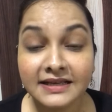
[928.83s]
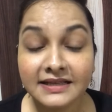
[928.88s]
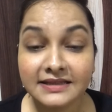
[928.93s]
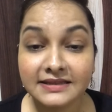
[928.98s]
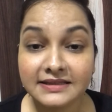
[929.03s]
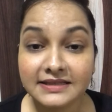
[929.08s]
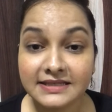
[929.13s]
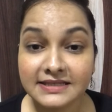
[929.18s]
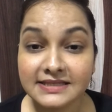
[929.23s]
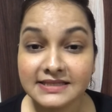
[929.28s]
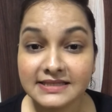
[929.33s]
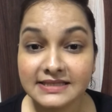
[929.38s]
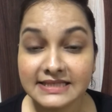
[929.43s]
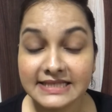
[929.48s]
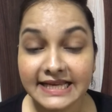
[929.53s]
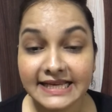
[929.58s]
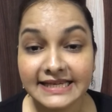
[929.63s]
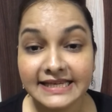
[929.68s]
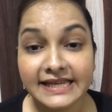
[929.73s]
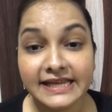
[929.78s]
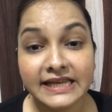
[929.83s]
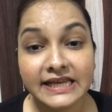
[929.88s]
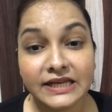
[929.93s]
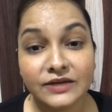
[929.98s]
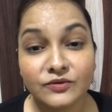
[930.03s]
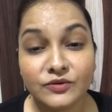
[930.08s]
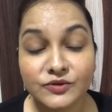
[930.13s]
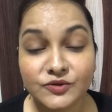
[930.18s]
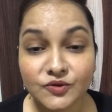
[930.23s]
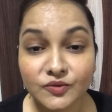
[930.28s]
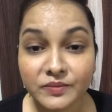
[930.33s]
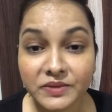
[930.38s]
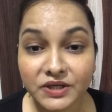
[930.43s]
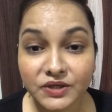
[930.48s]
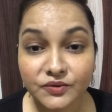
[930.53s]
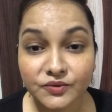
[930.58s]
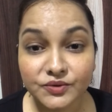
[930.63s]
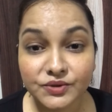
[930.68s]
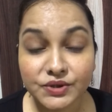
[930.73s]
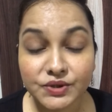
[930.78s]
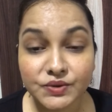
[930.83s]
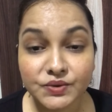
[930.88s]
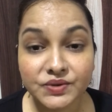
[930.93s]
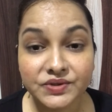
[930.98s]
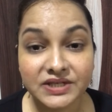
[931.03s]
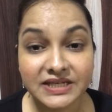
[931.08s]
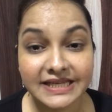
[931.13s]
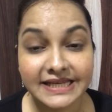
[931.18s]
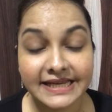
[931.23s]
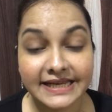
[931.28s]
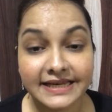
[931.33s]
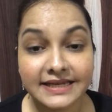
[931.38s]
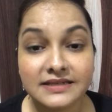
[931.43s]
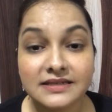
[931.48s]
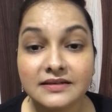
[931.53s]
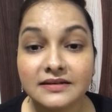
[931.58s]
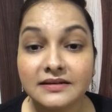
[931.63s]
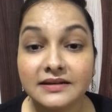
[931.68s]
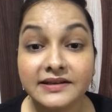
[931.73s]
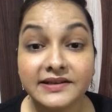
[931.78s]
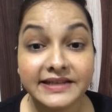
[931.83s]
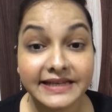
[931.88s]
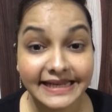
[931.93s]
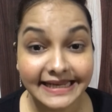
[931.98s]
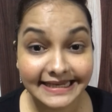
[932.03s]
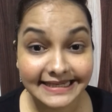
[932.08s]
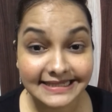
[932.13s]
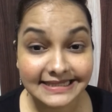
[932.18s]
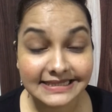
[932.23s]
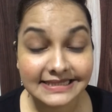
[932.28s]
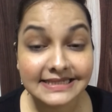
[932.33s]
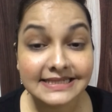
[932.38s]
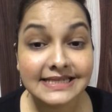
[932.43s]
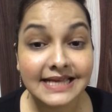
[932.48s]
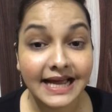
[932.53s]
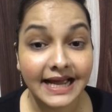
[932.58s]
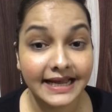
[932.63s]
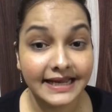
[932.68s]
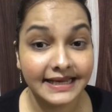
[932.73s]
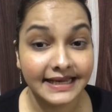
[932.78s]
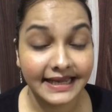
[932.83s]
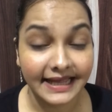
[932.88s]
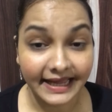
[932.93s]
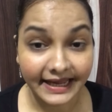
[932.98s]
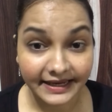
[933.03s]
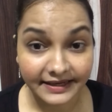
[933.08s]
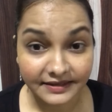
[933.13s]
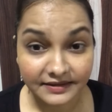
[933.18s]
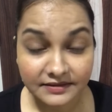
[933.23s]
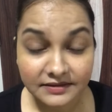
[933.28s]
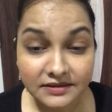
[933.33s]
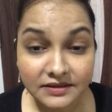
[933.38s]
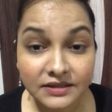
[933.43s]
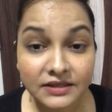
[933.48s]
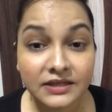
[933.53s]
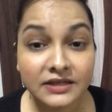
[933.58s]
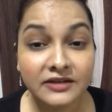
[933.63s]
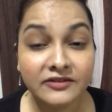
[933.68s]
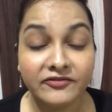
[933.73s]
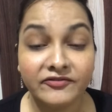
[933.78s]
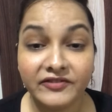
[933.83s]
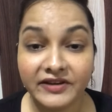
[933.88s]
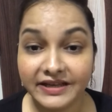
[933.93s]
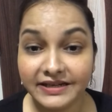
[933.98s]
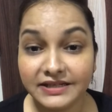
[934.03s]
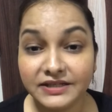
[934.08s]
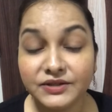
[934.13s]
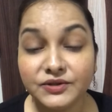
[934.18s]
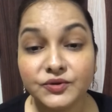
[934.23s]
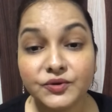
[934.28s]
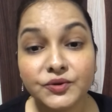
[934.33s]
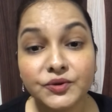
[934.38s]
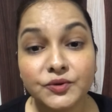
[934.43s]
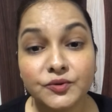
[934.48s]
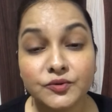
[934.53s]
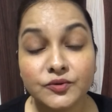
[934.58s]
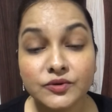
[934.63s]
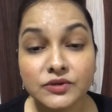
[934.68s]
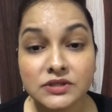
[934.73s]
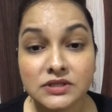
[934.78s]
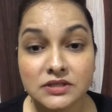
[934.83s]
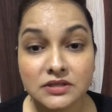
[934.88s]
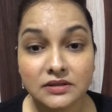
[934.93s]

This technique can also be used to create a gradient eyeliner, wherein you use